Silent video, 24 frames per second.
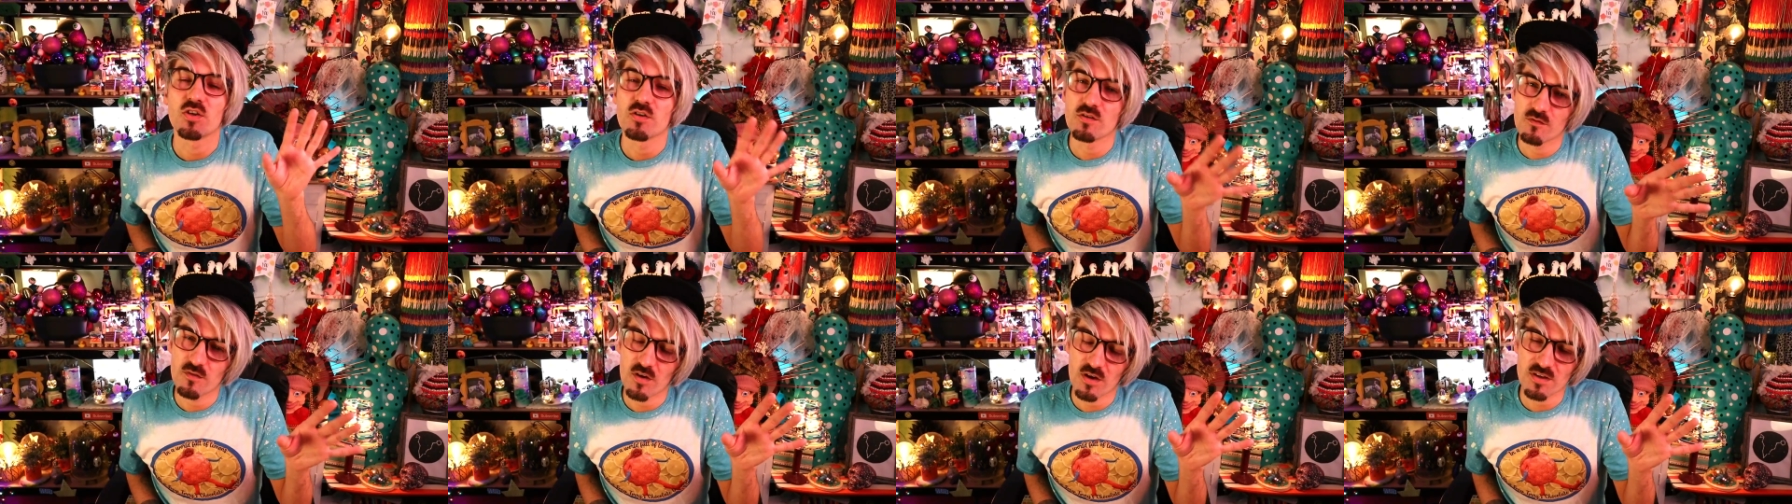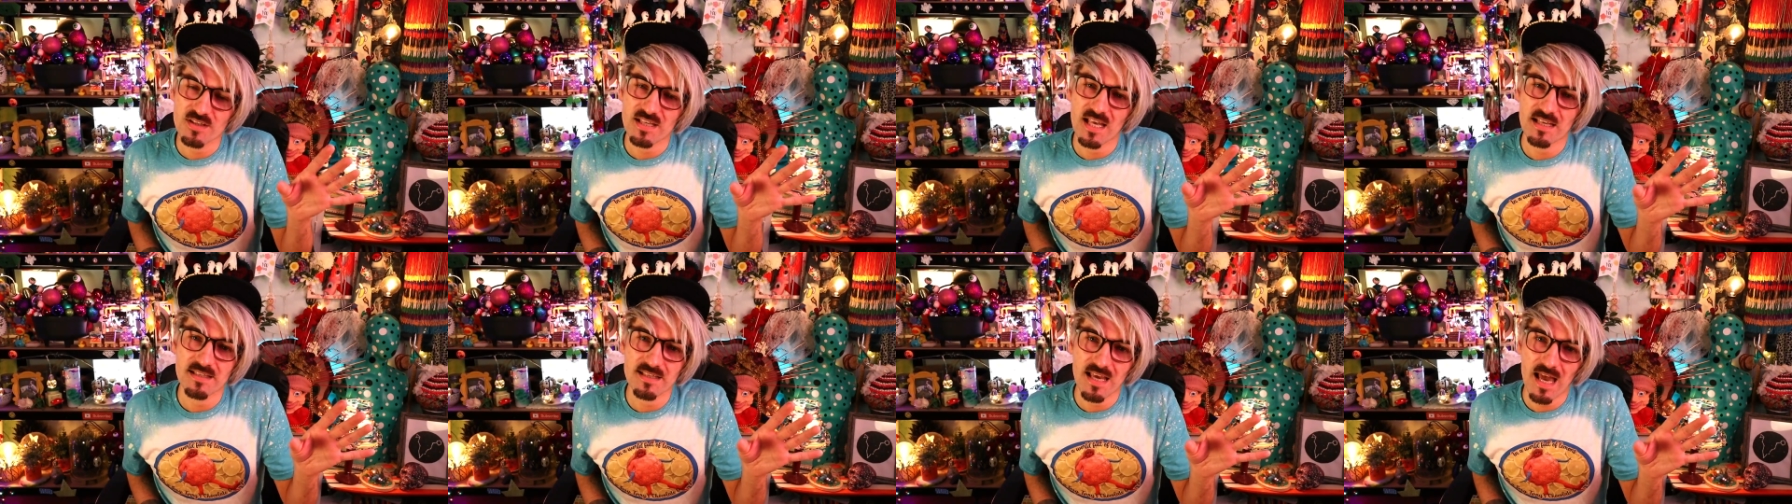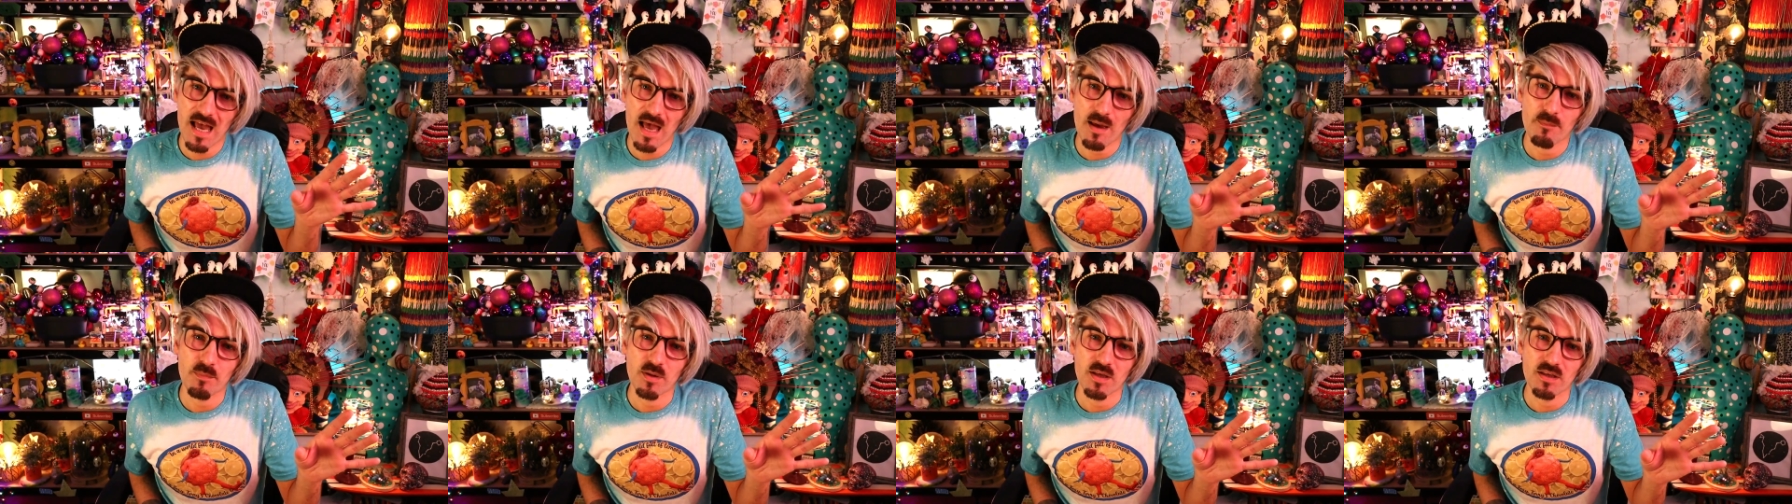universe has a
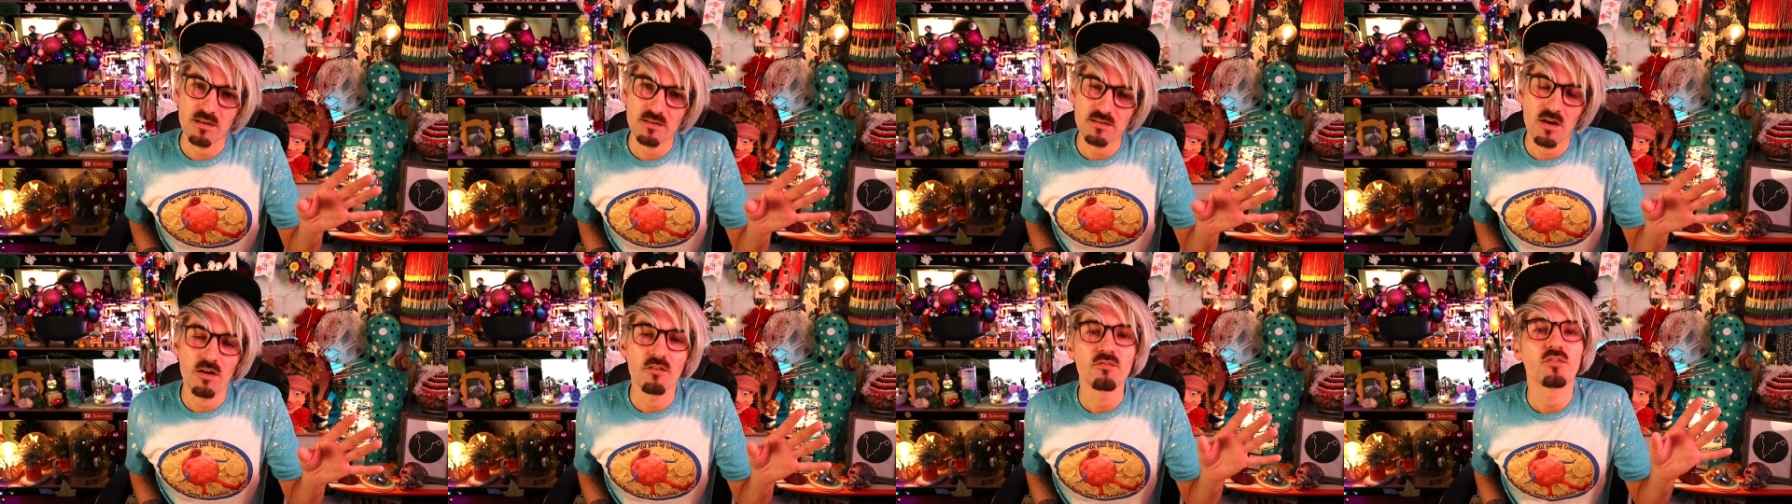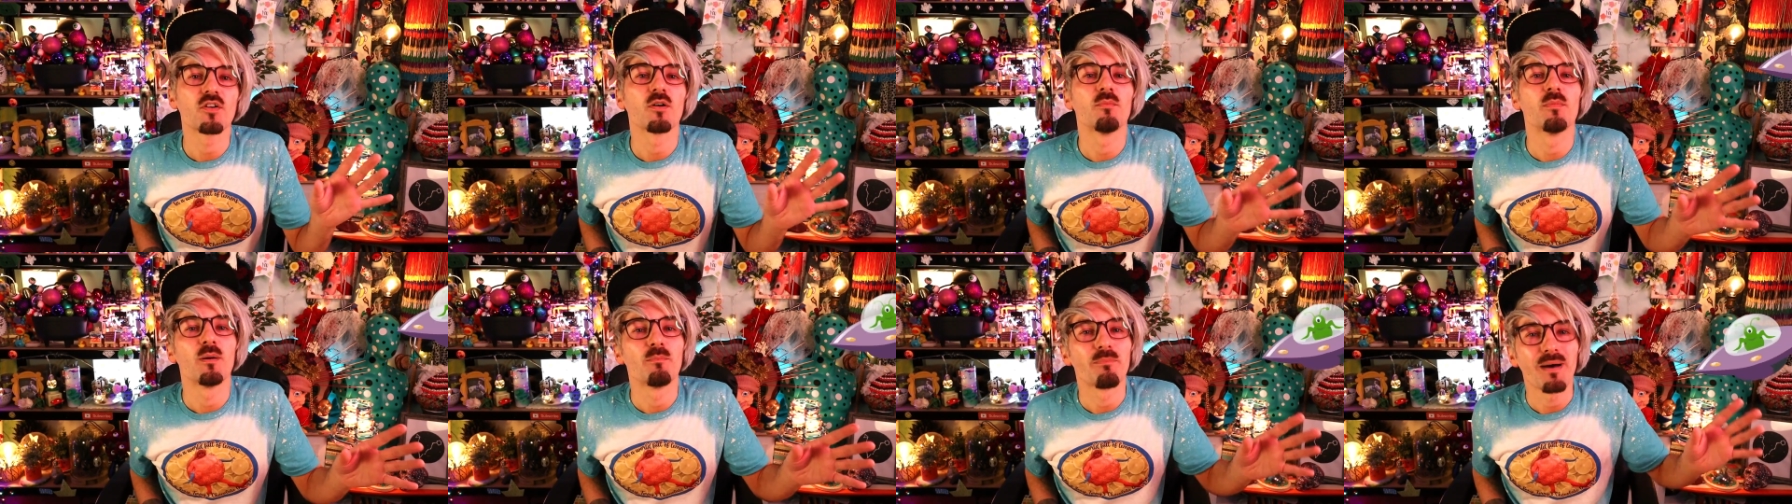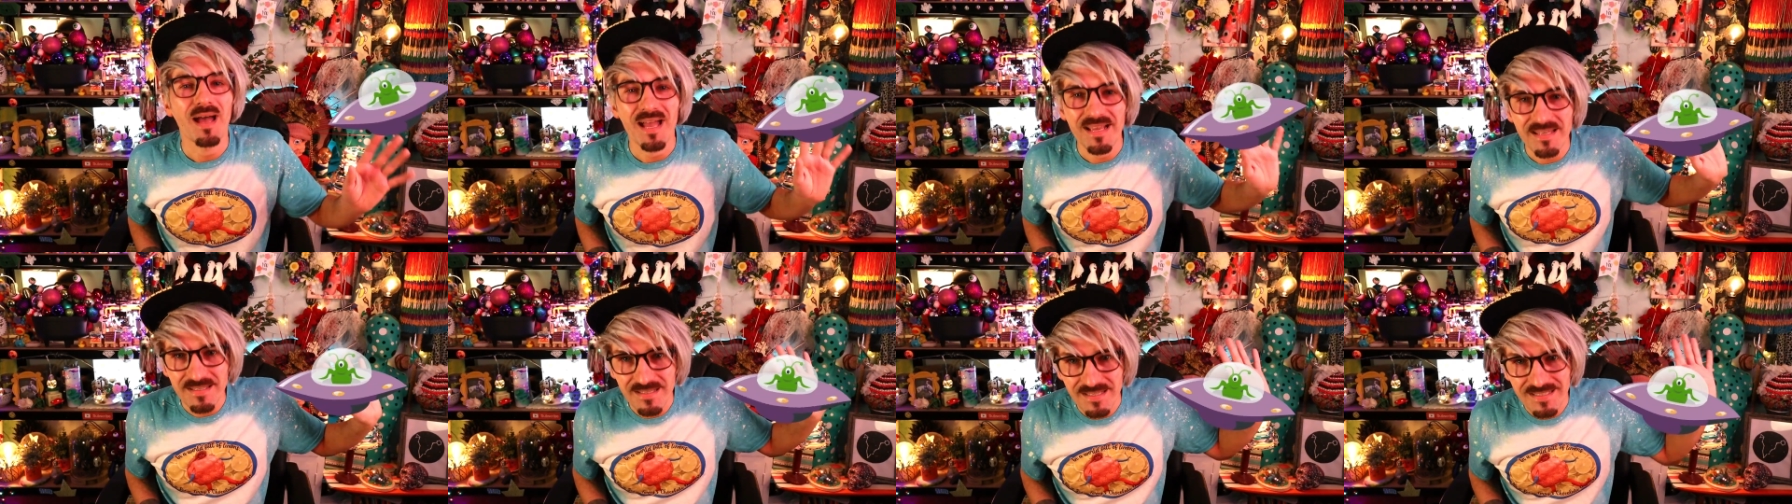habit of coming
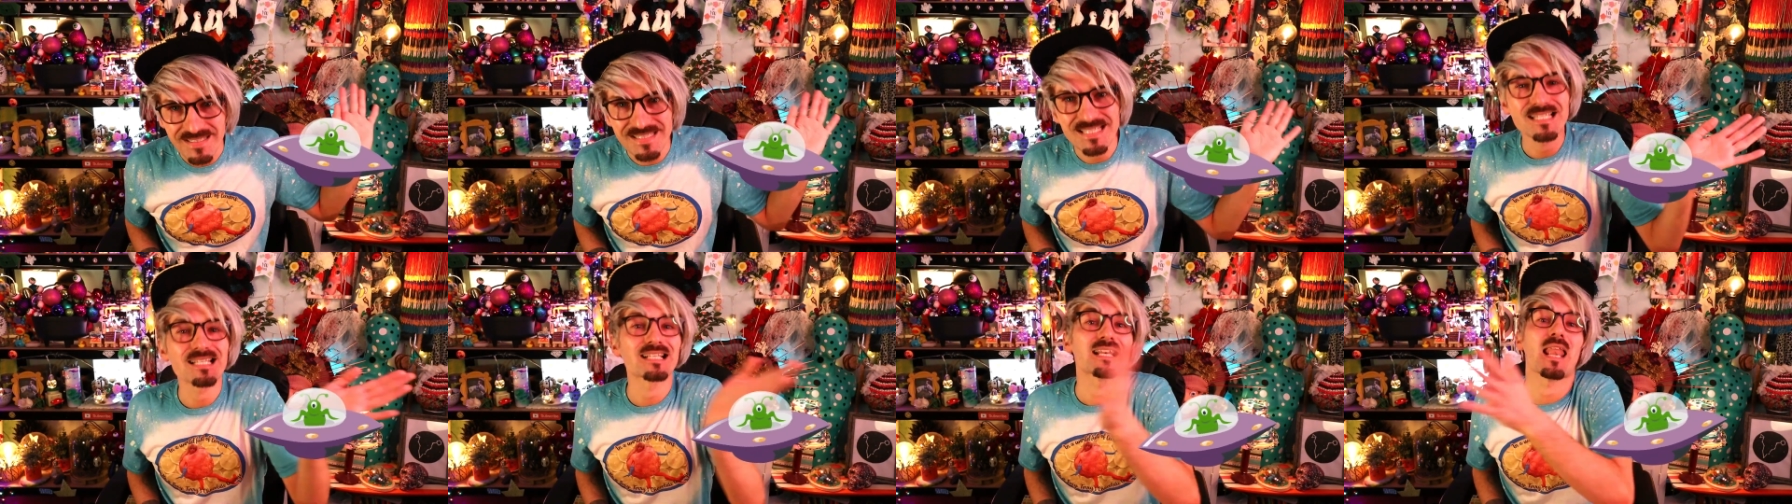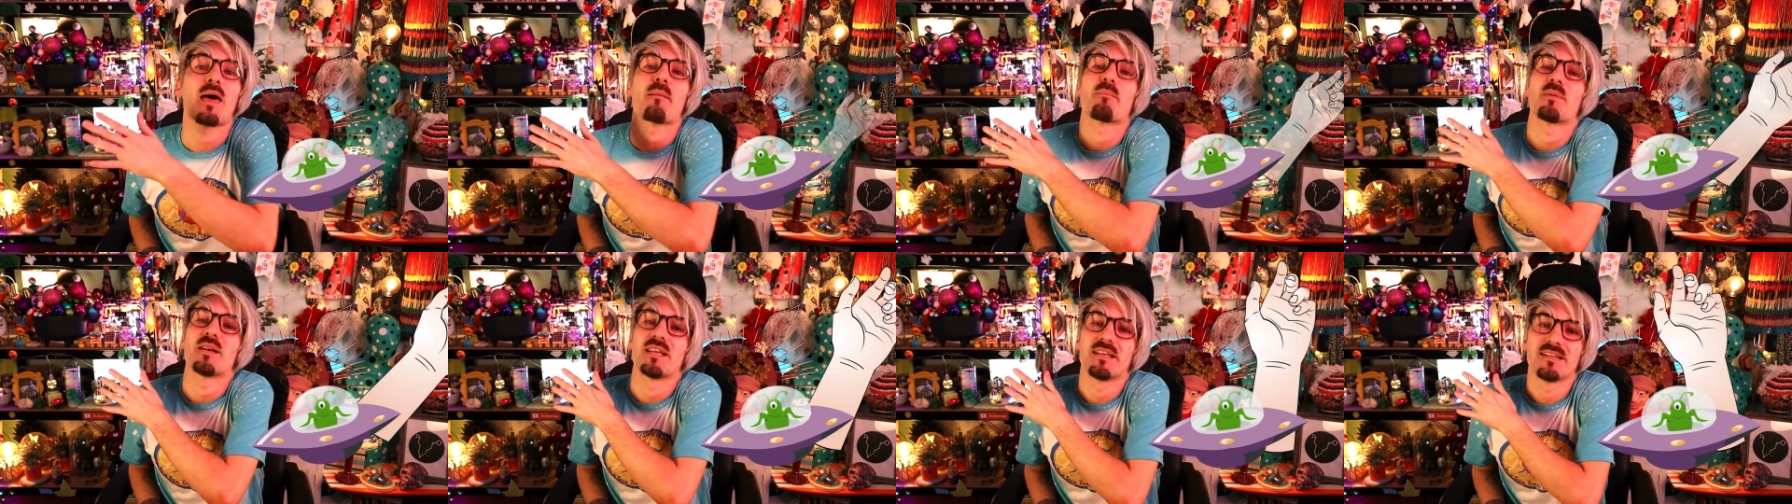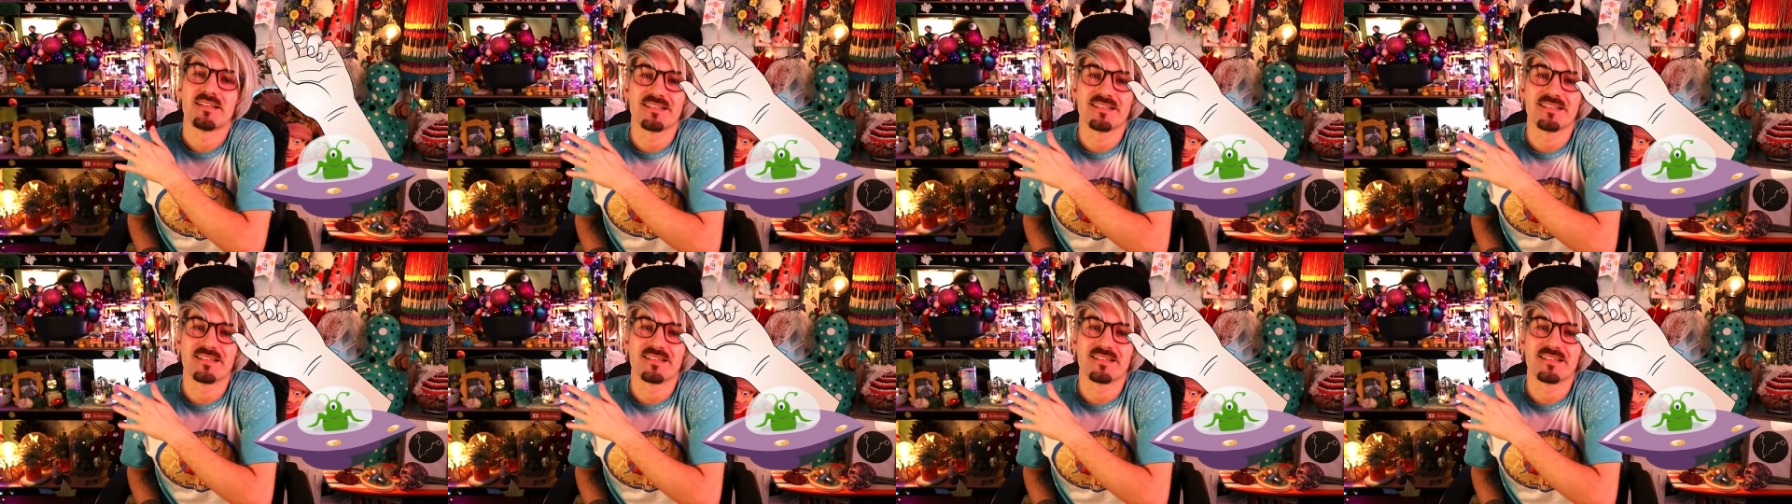back and like slapping